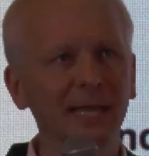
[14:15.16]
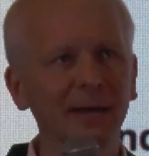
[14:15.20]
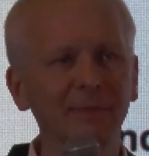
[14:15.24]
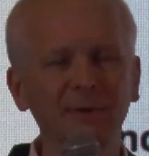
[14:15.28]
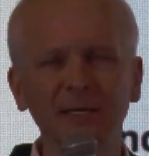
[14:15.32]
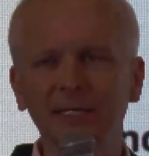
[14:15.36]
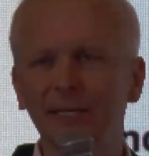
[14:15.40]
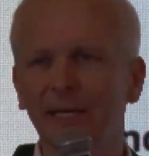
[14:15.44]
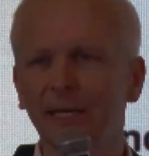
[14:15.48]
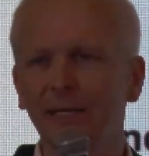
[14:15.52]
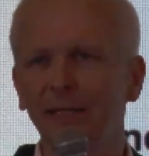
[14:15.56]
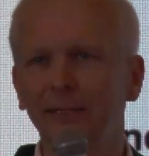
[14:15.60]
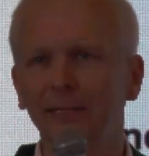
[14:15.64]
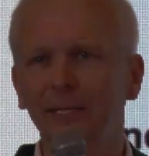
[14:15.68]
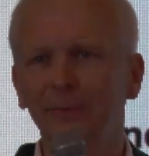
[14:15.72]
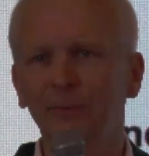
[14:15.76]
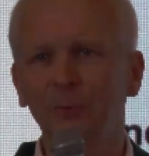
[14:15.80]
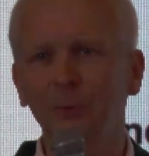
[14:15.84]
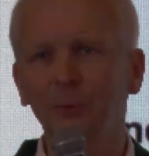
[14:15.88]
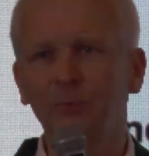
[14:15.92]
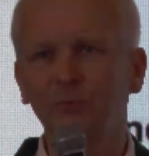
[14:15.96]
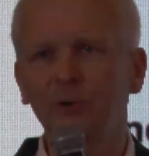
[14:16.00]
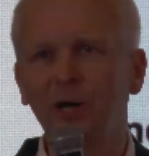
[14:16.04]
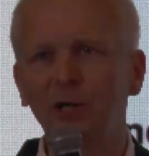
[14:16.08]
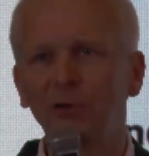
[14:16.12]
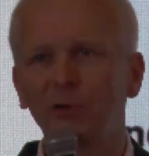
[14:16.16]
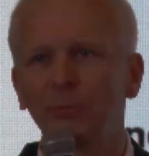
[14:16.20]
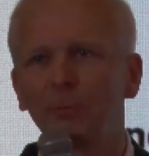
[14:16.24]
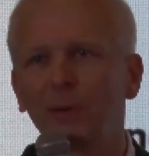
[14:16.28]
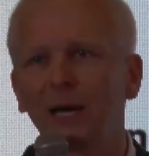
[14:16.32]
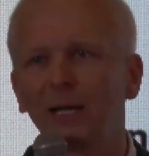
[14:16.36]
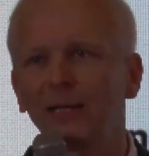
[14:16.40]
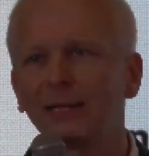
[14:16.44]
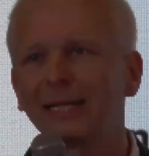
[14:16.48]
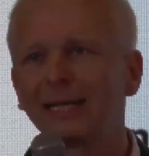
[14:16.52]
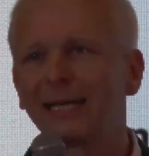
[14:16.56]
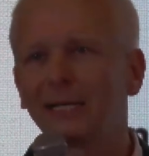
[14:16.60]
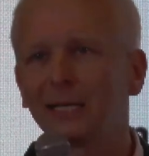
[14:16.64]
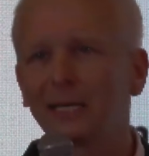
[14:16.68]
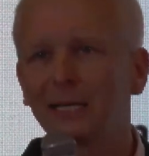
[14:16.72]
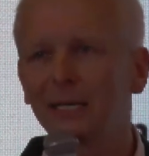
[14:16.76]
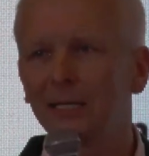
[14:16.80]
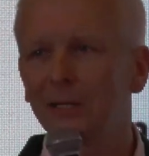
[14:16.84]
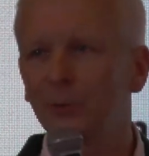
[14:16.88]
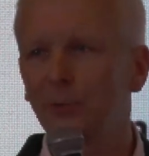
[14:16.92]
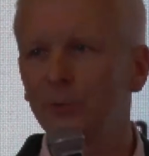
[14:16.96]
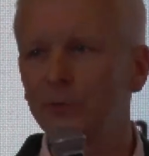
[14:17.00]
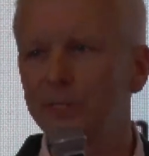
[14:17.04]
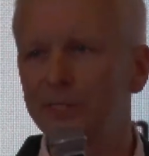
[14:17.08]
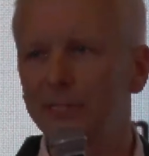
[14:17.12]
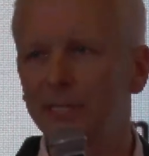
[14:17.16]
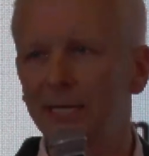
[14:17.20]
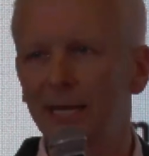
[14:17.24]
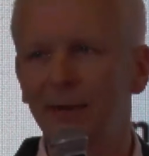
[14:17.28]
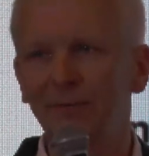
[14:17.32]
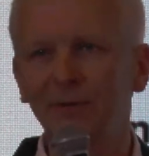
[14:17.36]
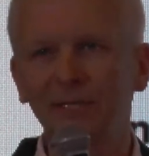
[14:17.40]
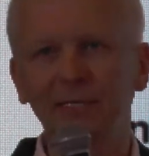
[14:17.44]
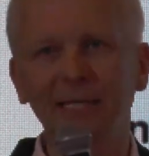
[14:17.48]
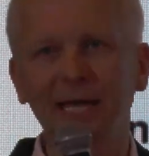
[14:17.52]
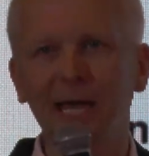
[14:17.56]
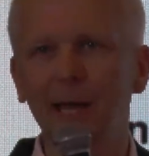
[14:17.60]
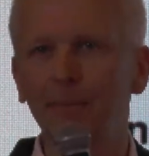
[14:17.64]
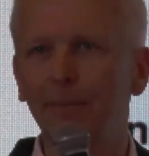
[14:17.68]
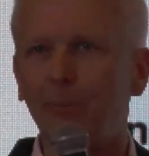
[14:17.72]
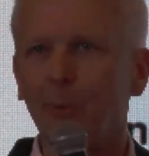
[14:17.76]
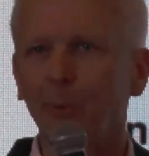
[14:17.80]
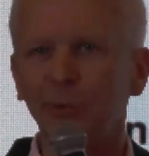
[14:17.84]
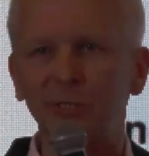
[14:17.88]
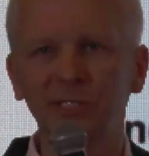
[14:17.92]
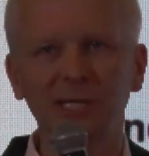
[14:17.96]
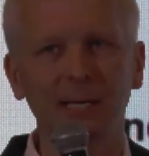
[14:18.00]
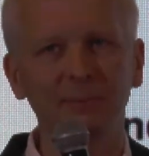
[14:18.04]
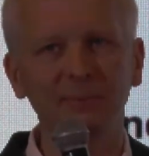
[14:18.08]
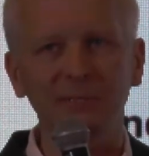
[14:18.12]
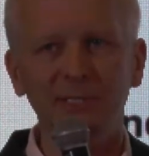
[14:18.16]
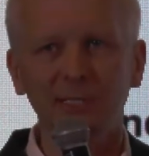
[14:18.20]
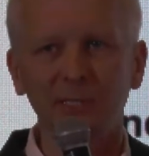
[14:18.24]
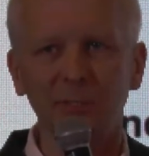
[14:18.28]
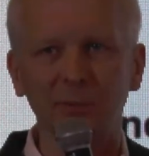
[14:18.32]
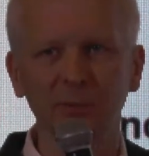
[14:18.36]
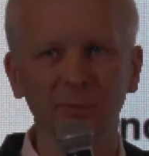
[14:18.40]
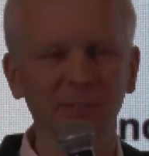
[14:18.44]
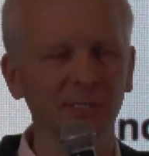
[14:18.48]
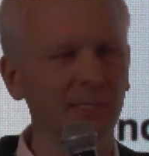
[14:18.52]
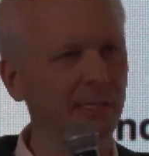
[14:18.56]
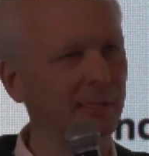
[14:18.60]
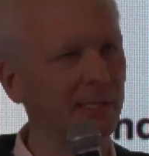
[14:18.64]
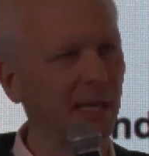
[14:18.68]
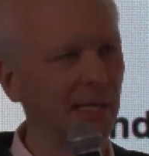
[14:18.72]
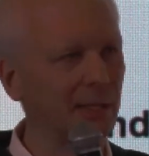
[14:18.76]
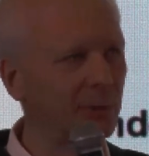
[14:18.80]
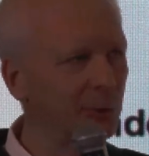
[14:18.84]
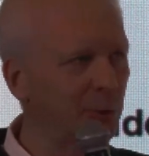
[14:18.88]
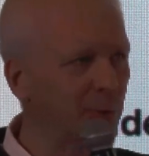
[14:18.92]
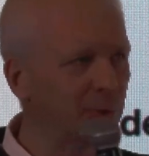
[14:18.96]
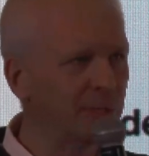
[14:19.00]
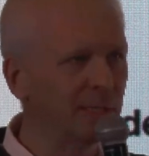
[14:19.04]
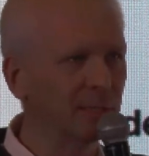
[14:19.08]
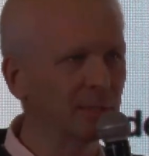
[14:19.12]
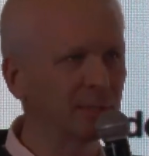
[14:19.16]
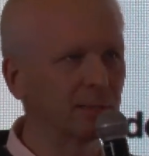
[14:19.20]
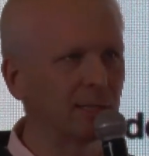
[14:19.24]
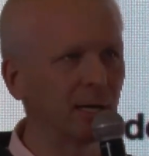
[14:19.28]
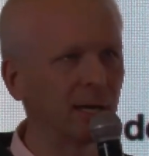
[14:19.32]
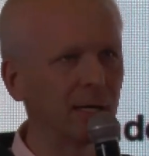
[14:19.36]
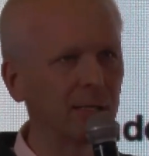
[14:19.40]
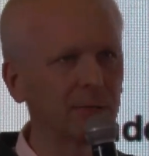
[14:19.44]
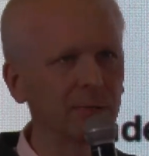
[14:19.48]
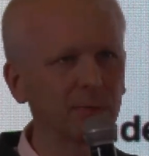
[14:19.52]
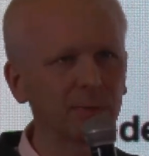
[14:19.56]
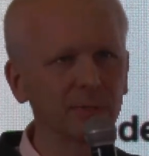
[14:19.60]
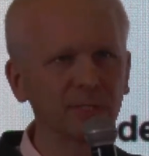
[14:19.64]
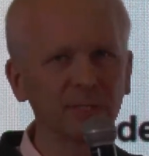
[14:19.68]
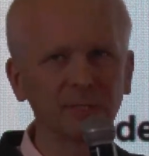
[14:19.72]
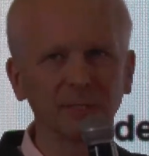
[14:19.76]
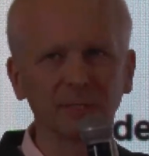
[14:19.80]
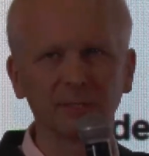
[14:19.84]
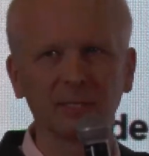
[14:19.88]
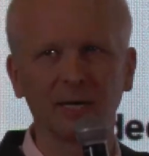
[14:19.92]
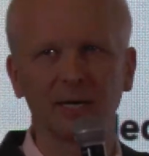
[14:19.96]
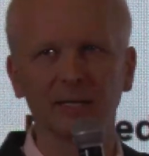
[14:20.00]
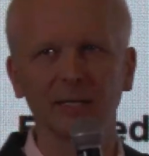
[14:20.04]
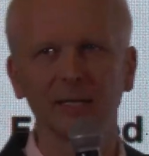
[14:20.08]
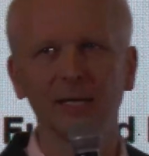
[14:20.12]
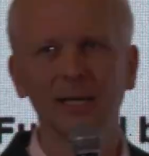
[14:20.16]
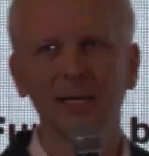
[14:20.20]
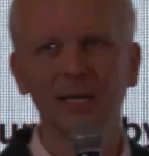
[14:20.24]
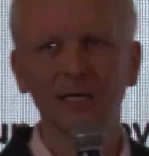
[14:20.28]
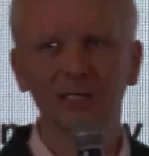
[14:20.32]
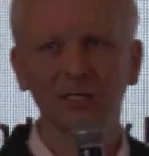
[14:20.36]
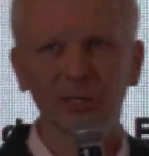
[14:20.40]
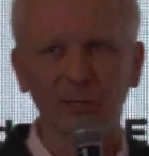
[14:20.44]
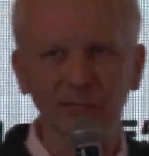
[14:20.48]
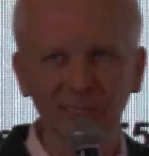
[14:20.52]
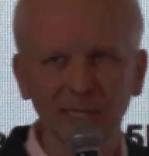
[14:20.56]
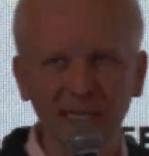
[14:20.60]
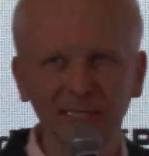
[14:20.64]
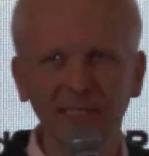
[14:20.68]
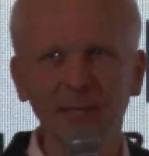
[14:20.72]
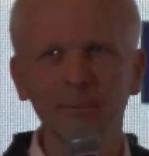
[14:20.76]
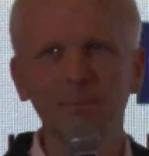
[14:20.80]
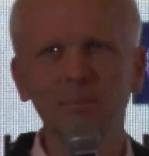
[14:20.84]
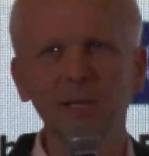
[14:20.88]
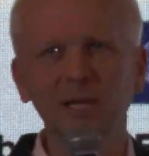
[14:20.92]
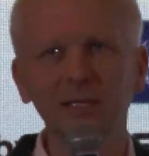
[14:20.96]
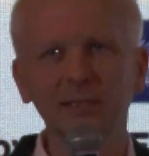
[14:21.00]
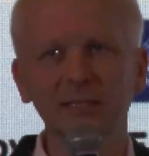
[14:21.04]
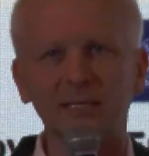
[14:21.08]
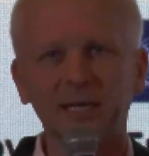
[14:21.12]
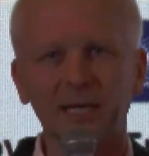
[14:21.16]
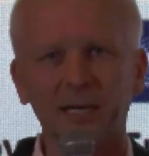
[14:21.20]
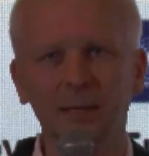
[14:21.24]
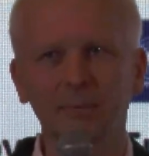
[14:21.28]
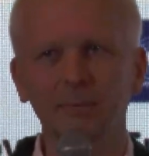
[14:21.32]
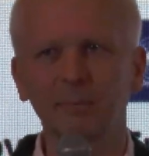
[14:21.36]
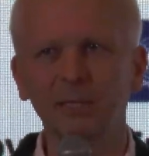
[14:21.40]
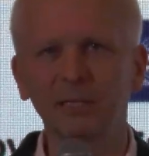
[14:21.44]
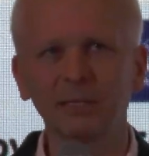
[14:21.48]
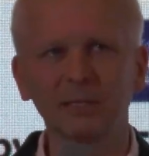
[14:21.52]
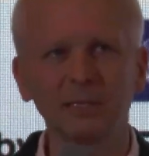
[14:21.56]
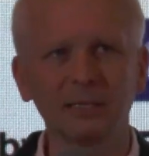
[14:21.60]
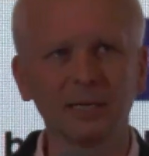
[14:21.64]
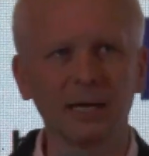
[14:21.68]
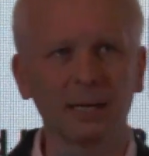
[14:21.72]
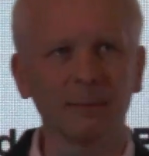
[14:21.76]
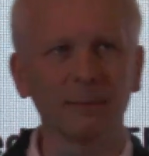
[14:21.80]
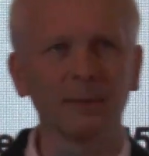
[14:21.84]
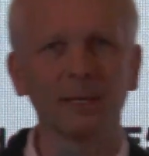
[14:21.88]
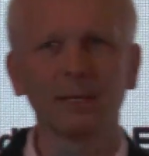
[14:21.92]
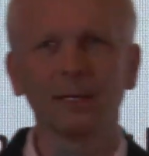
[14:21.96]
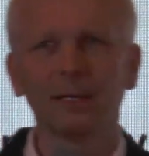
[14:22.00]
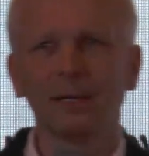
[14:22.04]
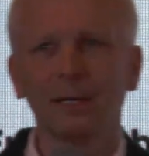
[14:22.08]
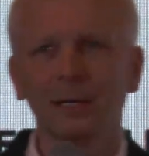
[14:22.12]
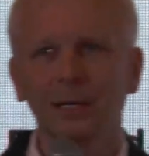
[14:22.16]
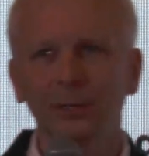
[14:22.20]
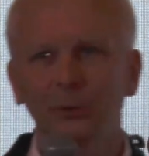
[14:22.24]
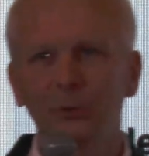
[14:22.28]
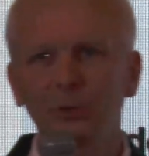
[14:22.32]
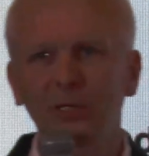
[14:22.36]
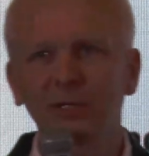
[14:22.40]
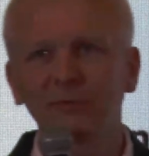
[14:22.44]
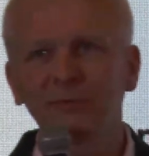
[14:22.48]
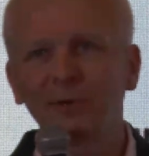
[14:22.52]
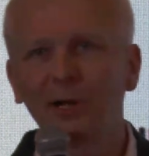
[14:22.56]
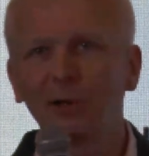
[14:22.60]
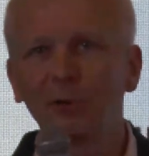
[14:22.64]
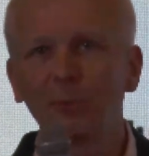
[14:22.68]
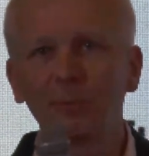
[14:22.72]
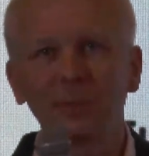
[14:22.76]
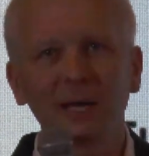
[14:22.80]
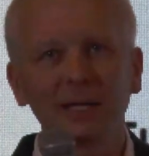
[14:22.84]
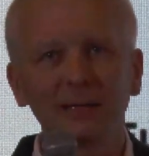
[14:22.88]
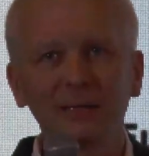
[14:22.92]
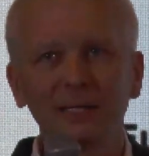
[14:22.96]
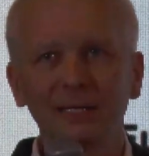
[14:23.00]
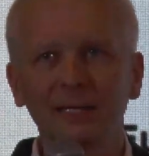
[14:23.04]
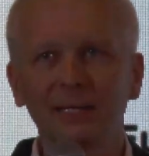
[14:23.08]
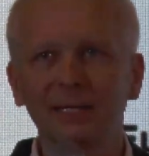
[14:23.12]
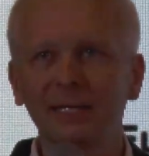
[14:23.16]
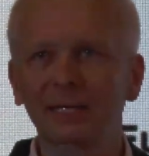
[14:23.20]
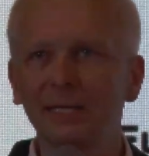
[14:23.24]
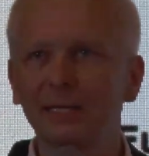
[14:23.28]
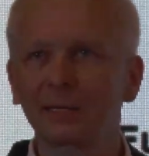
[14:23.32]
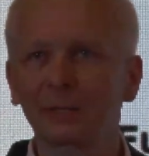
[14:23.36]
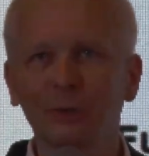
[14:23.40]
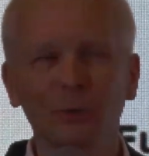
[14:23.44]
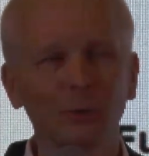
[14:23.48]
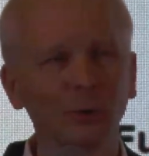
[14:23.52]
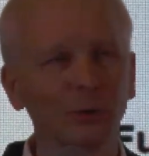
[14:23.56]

every day. If you follow my LinkedIn, you will see every day I post something new, like new deal done, new deal done. So it's kind of building up. You can follow me on LinkedIn